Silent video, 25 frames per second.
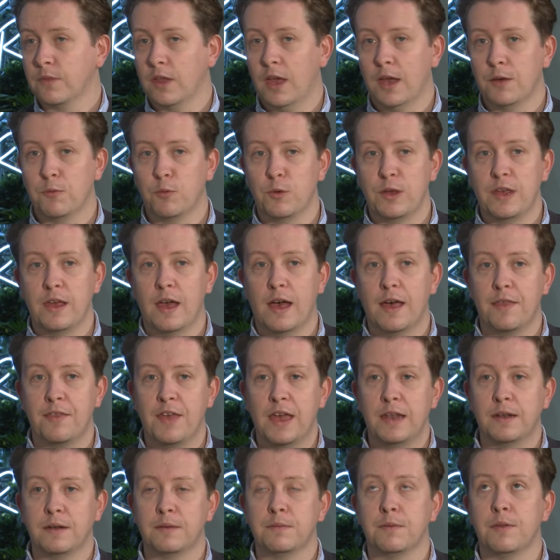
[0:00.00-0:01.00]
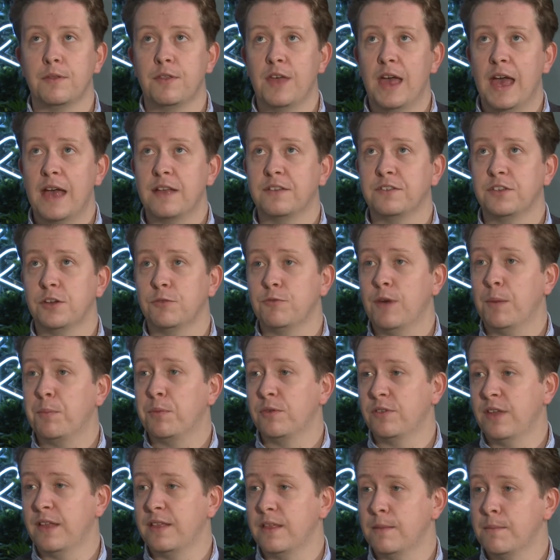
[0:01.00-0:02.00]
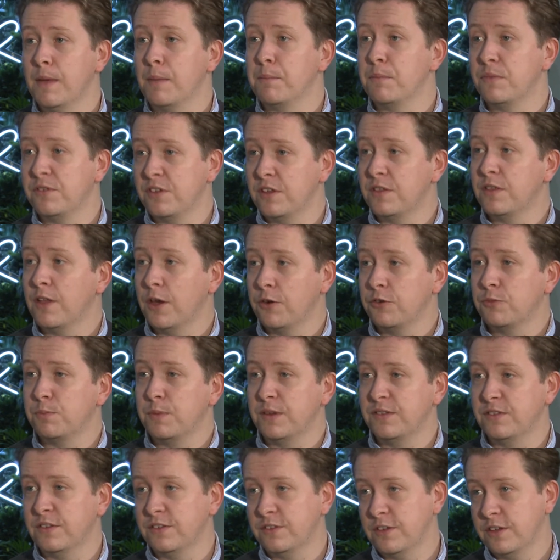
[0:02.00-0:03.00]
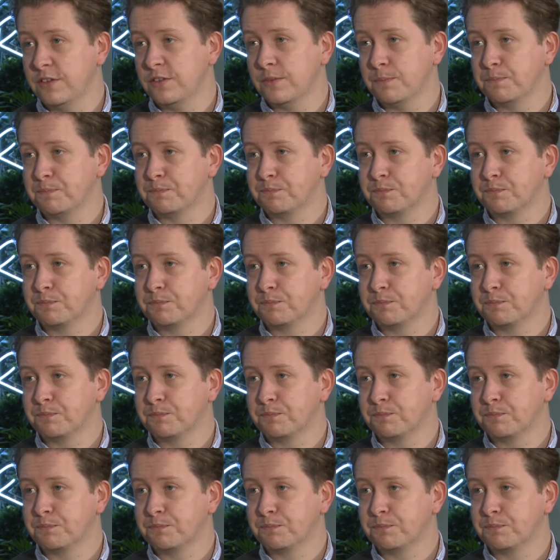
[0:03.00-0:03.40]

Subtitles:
and we are then there to represent the members in those businesses,